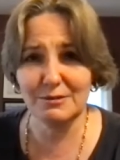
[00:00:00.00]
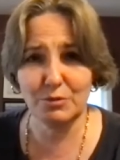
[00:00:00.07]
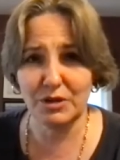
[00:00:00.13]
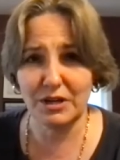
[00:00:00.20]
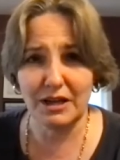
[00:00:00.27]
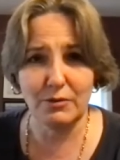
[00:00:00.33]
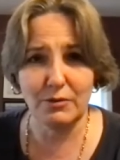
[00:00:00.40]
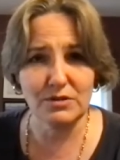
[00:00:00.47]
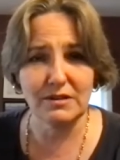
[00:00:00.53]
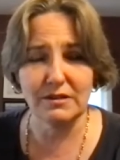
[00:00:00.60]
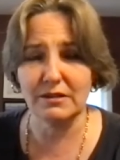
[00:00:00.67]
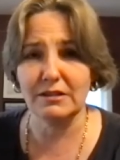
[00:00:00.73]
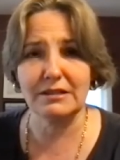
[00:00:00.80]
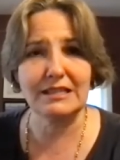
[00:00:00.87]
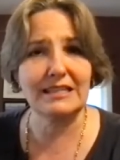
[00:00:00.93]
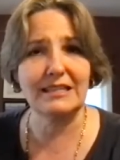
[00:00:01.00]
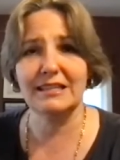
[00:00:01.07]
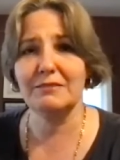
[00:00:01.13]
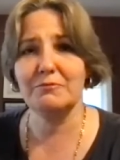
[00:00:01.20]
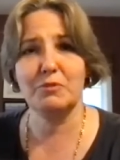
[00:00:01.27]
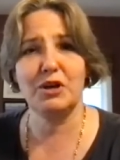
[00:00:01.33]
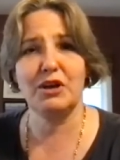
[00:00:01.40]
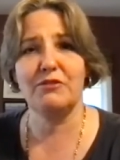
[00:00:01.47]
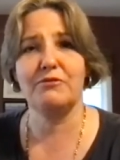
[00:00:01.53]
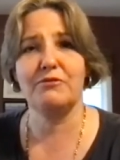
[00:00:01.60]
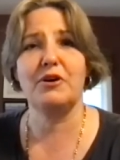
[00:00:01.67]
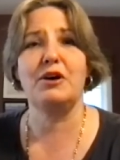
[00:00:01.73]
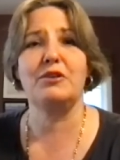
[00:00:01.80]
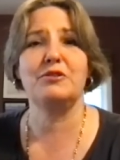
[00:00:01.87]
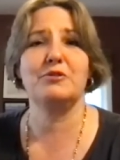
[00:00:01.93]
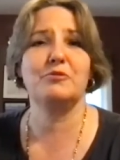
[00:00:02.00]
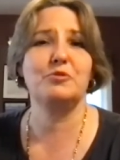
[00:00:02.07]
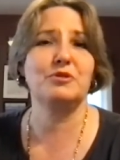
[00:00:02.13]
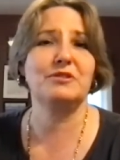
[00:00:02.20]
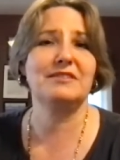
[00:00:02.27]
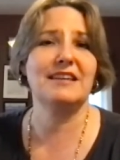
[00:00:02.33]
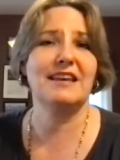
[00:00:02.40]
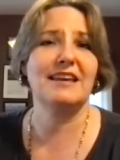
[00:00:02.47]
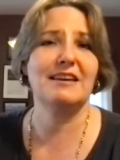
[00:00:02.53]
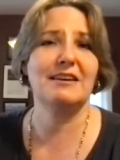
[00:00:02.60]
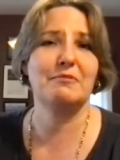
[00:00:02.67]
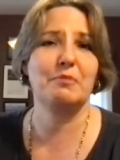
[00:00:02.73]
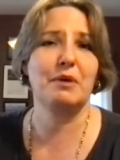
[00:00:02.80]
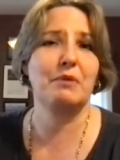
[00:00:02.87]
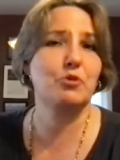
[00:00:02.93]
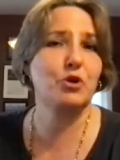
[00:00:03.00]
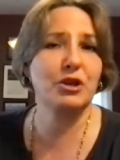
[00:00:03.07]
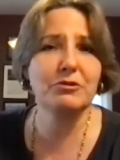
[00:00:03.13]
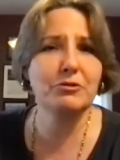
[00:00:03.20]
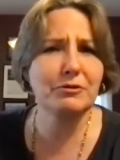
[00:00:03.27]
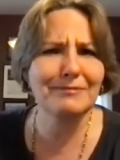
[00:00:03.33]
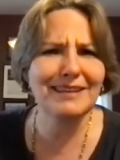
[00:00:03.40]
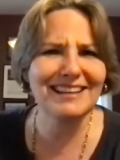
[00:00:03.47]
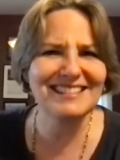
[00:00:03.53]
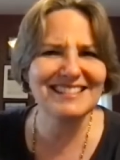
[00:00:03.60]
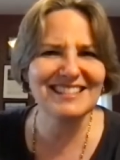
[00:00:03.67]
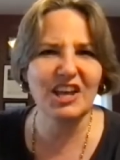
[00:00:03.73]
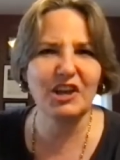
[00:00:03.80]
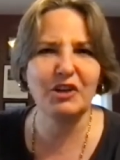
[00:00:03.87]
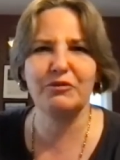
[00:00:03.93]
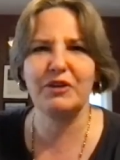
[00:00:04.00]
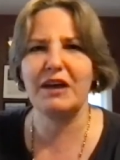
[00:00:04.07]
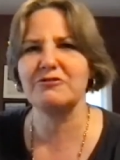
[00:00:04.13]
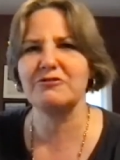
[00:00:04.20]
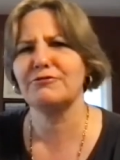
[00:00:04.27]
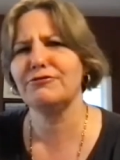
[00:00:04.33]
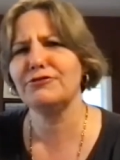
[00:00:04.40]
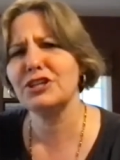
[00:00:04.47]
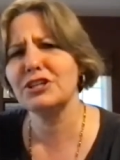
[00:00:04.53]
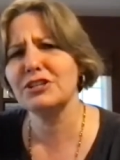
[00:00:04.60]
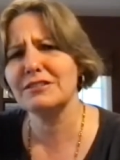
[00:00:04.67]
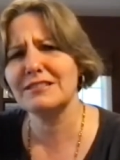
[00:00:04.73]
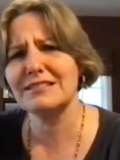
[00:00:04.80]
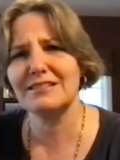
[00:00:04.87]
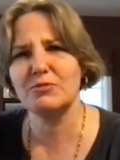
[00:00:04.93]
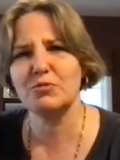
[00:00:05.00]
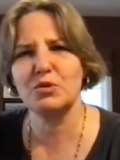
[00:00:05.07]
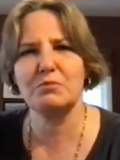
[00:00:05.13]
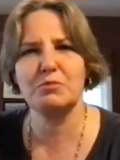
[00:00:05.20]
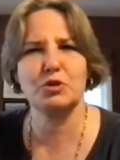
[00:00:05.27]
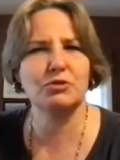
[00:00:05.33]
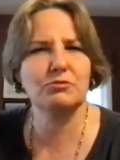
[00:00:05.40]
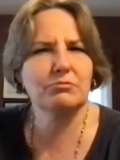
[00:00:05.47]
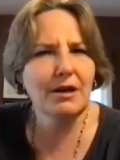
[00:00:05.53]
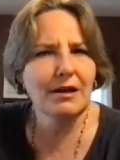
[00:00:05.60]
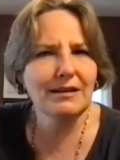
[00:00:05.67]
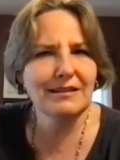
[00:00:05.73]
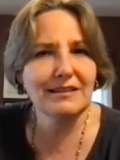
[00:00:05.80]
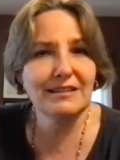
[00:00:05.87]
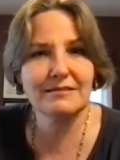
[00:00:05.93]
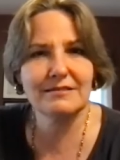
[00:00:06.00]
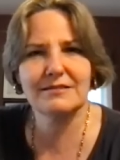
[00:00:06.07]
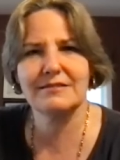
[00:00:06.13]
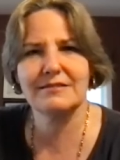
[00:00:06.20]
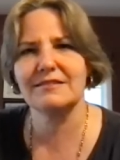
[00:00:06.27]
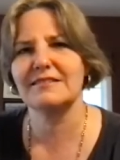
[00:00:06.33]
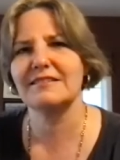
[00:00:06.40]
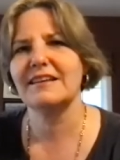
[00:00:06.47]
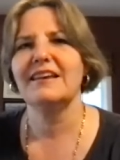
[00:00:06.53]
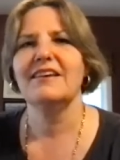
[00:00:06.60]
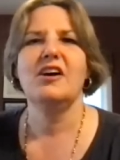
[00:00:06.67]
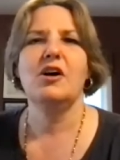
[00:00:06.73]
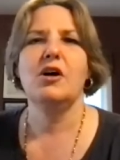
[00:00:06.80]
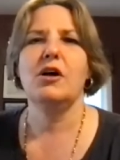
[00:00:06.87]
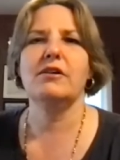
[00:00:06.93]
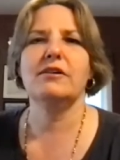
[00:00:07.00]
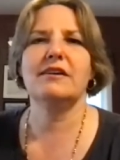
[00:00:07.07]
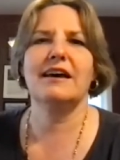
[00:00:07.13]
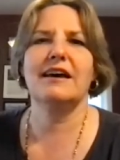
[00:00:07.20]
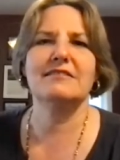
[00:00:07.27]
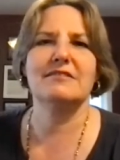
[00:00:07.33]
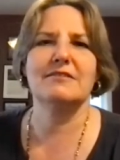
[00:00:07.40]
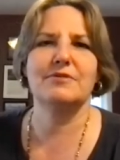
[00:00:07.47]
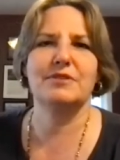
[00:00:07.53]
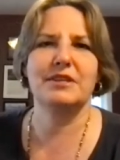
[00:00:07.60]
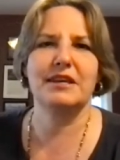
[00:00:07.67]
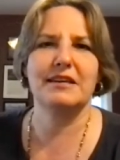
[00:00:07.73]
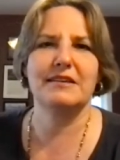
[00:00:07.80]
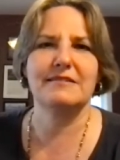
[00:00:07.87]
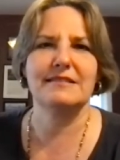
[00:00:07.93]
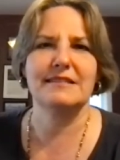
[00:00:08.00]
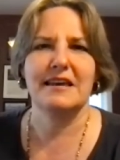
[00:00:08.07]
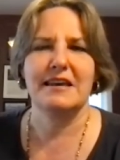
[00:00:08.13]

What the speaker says: When I was a little kid, my father would take my brother and myself out to fields and we'd build rockets and all kinds of things.